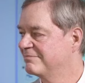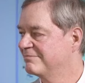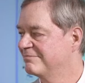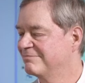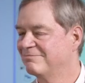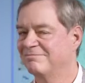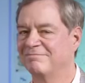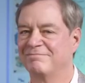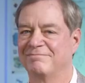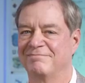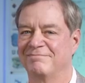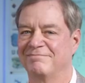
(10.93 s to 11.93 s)

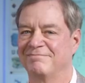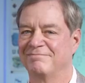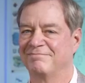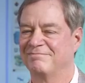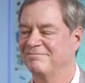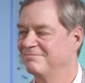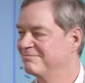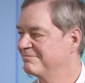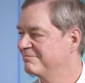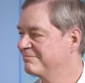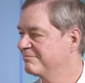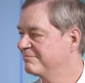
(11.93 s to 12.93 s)

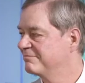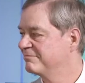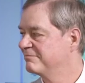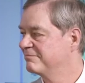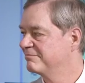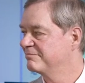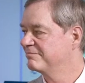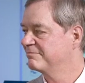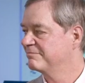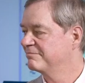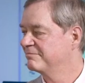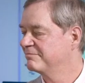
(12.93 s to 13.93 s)

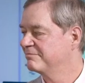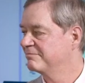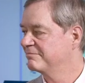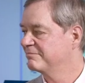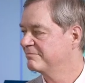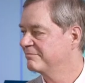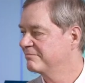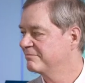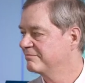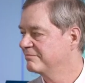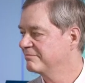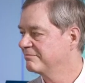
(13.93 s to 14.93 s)

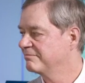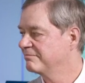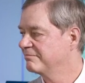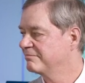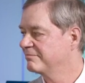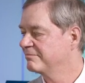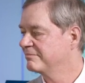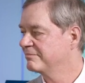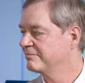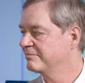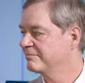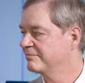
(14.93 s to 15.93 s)

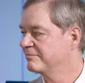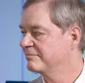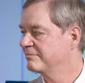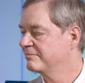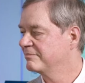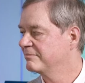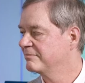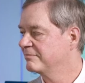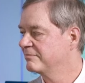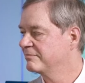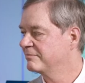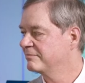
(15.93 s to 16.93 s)

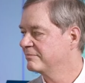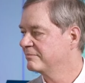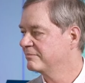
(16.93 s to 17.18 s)
(silent)